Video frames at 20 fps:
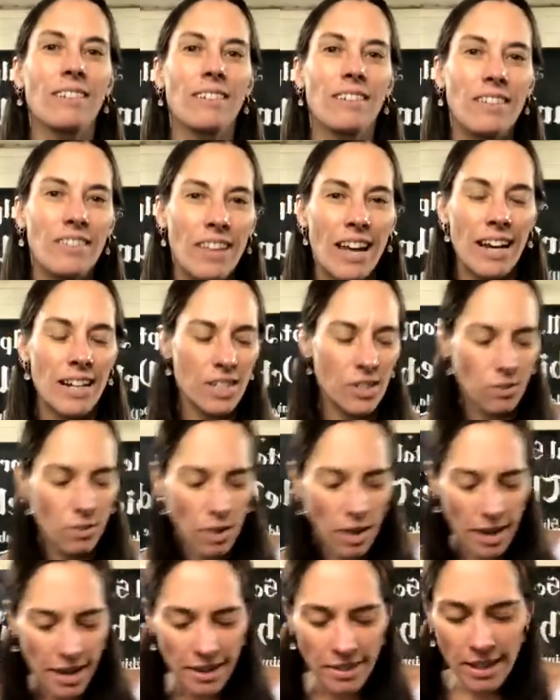That's
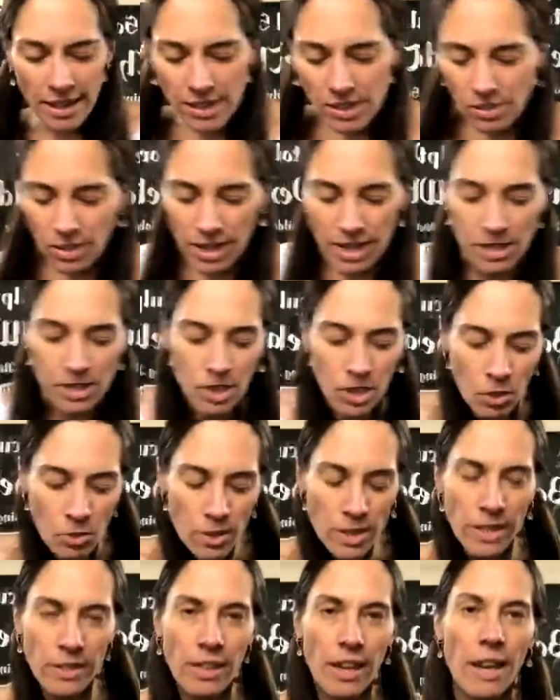right. That's right. So
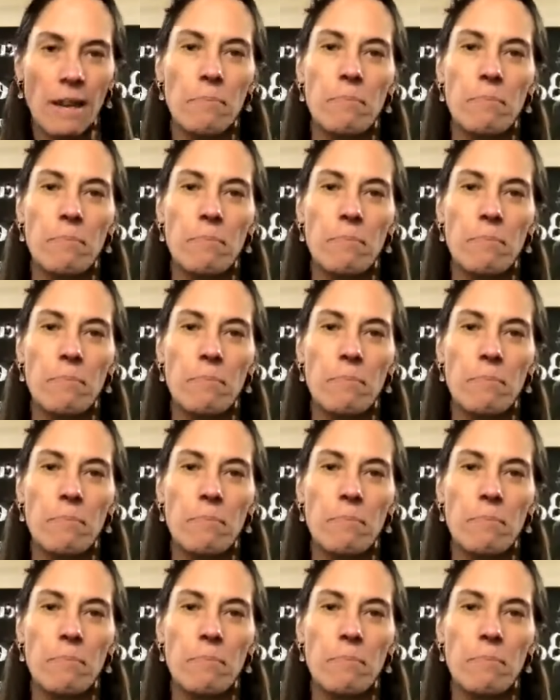did they